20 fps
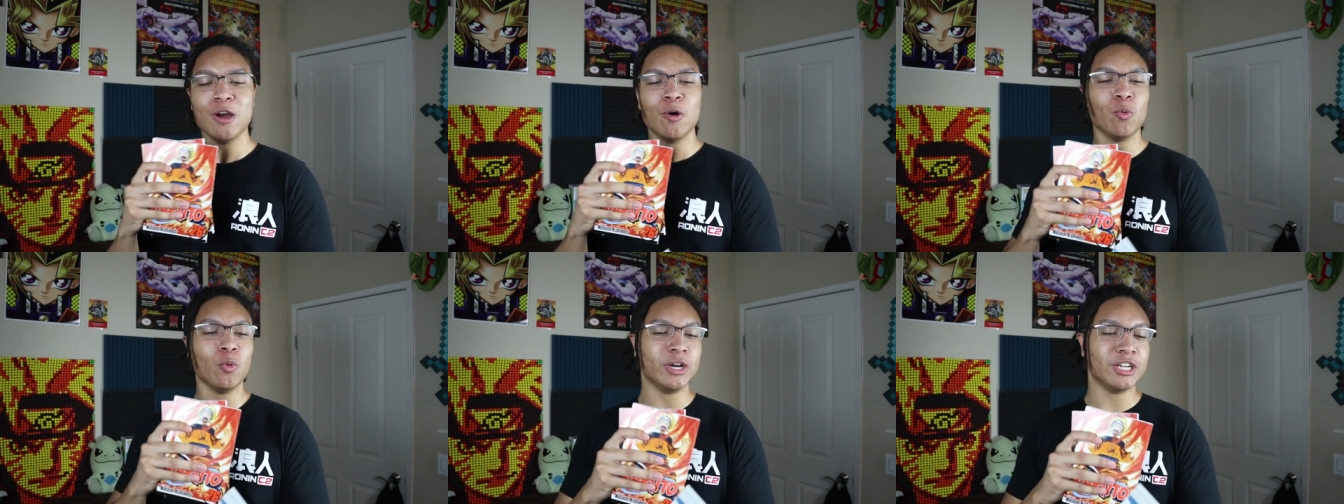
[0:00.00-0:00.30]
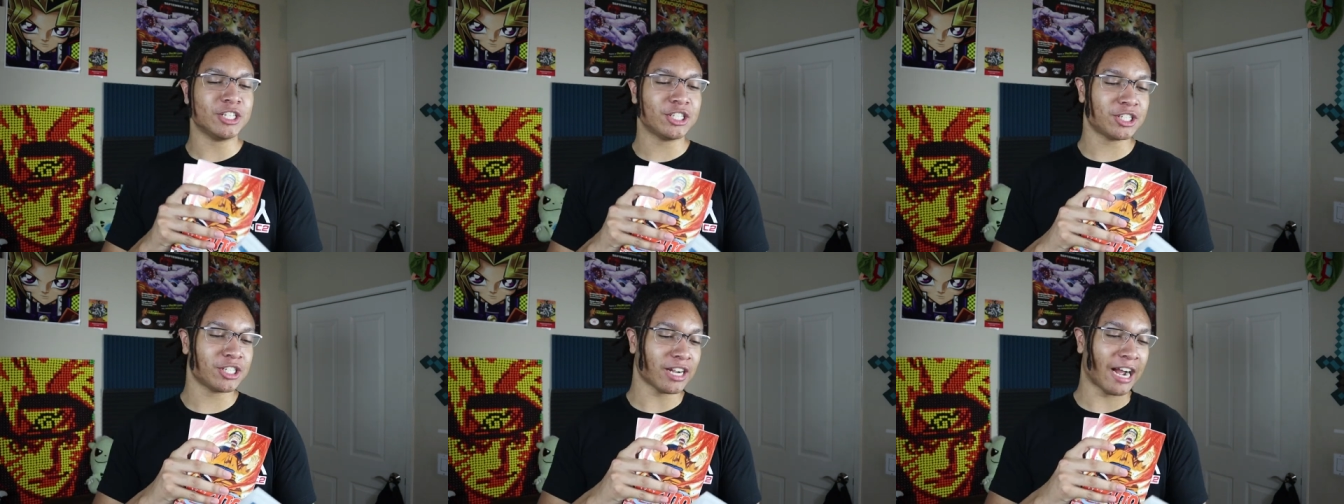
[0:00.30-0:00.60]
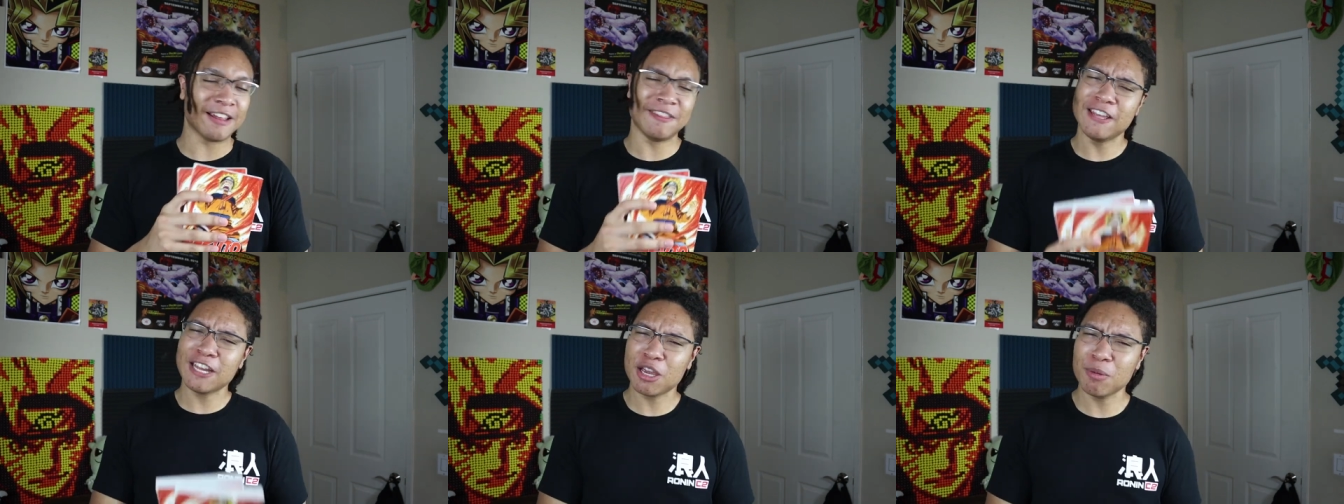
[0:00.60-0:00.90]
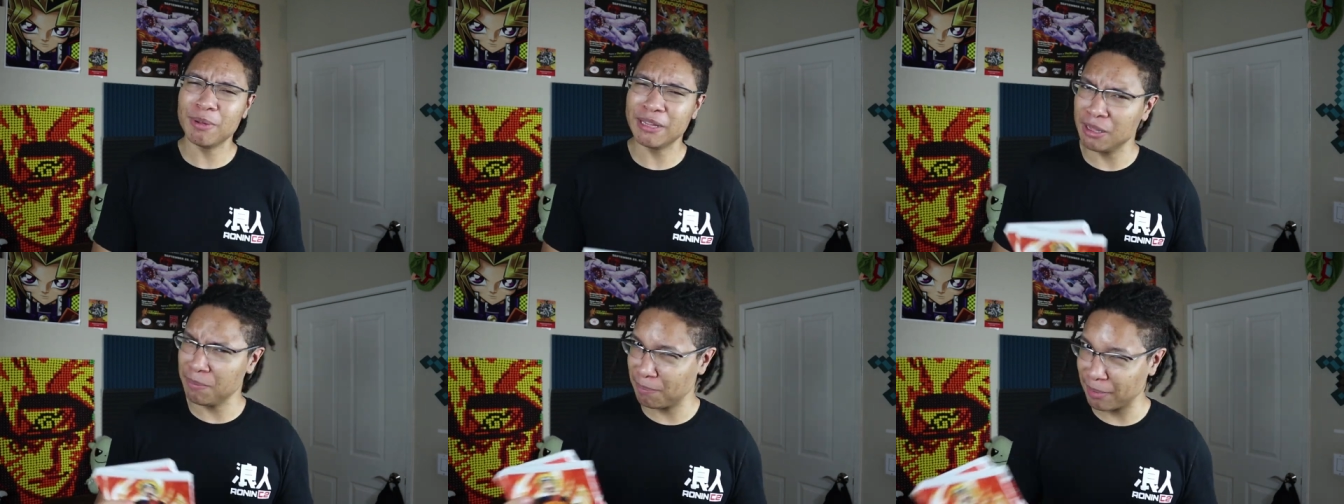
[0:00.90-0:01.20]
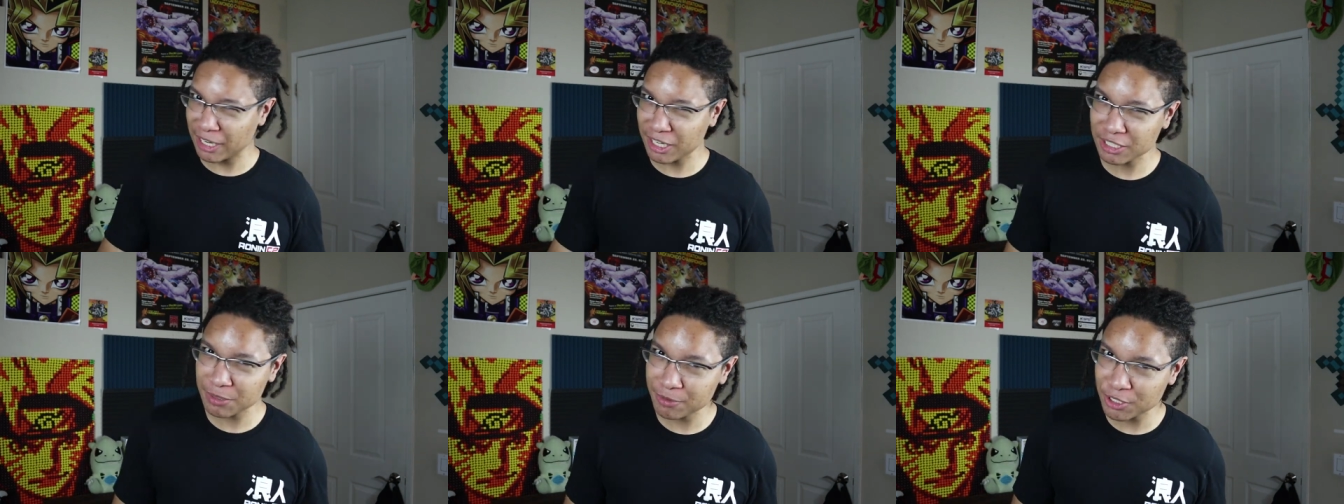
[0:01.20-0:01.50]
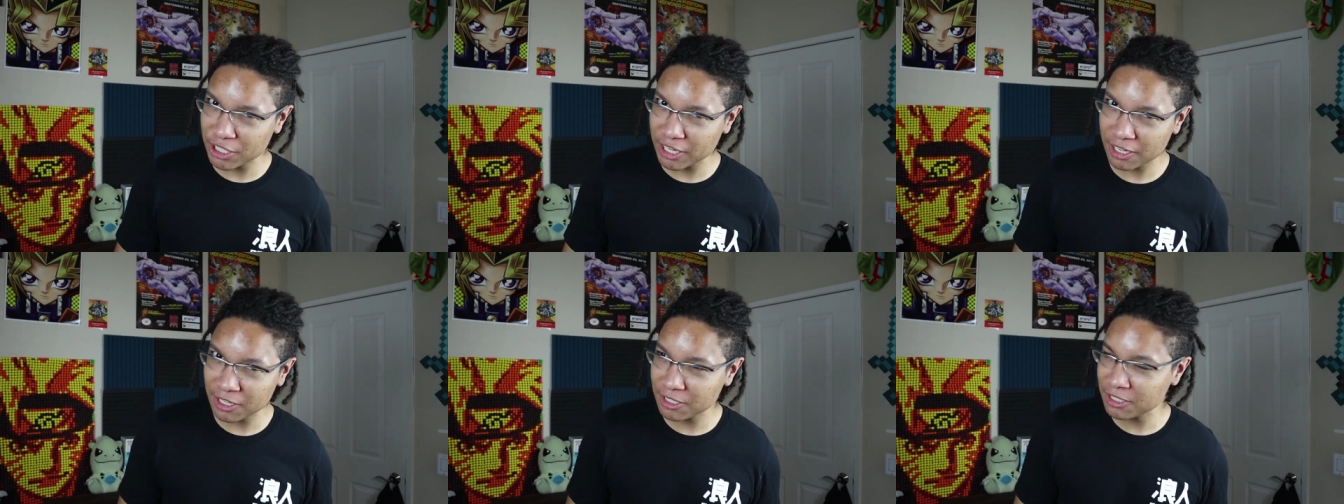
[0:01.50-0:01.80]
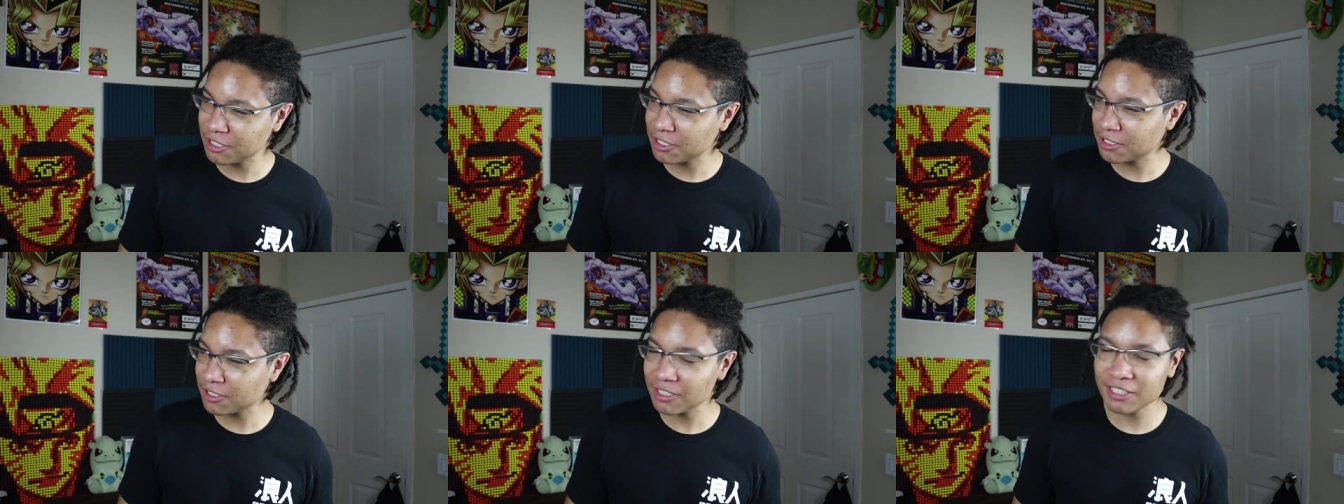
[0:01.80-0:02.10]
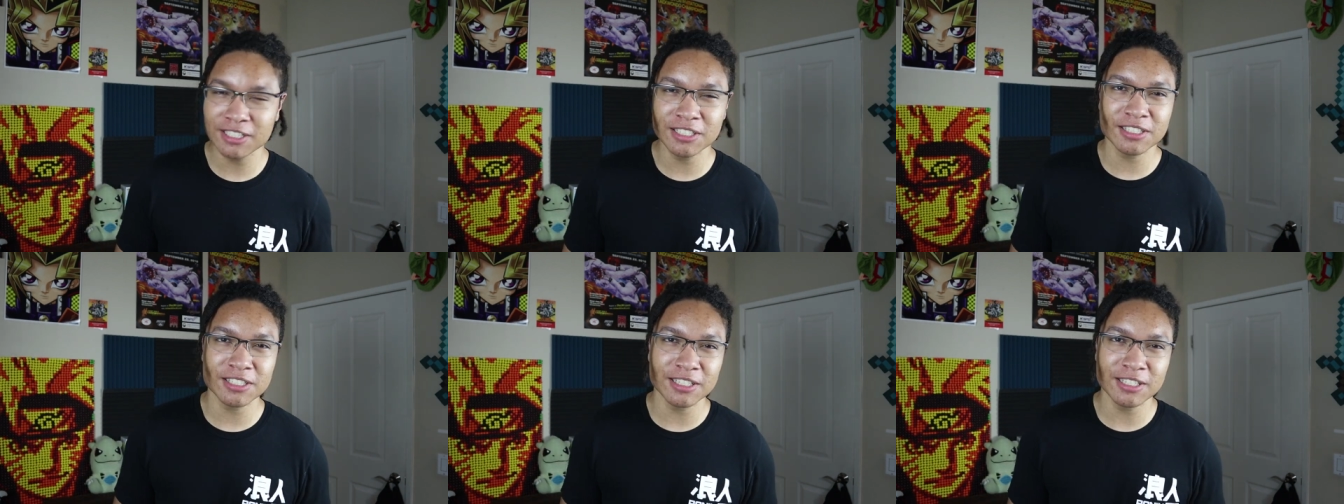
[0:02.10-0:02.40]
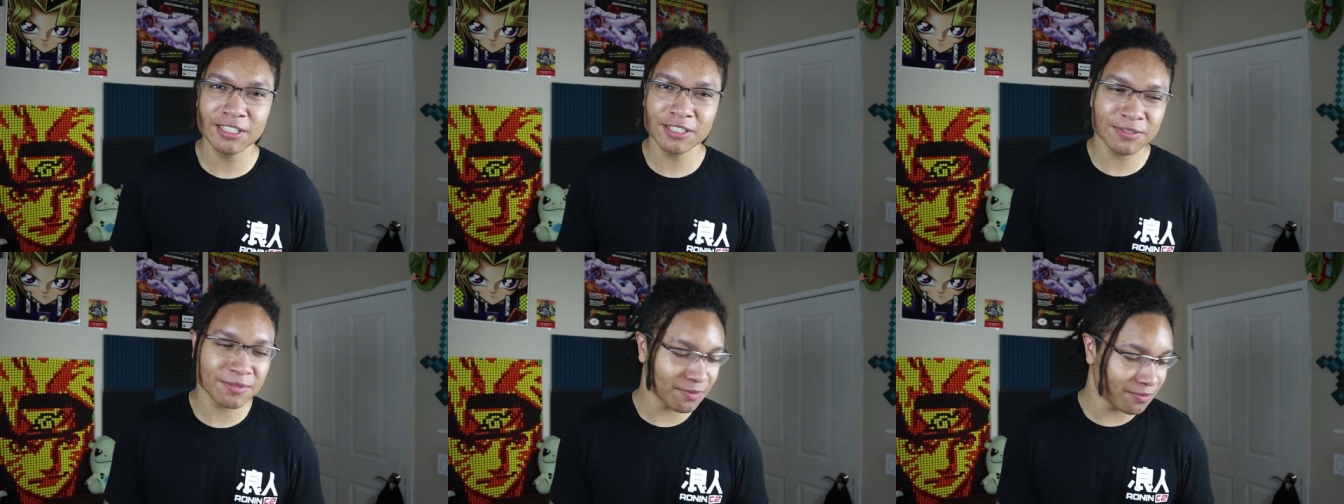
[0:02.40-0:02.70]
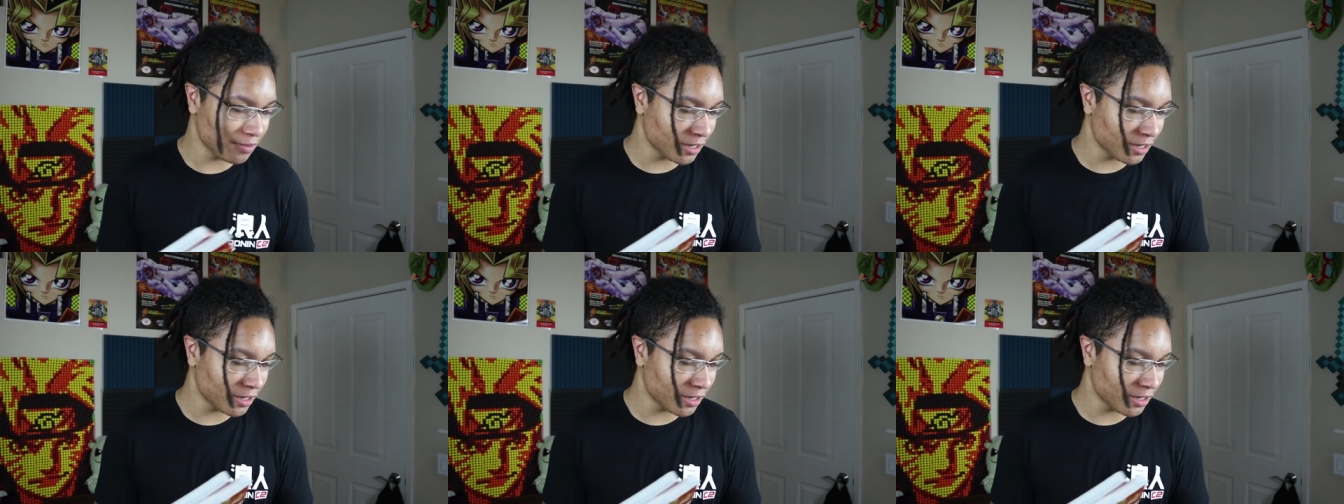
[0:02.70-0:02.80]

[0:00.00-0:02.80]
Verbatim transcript: which I think could be the biggest challenge in this in this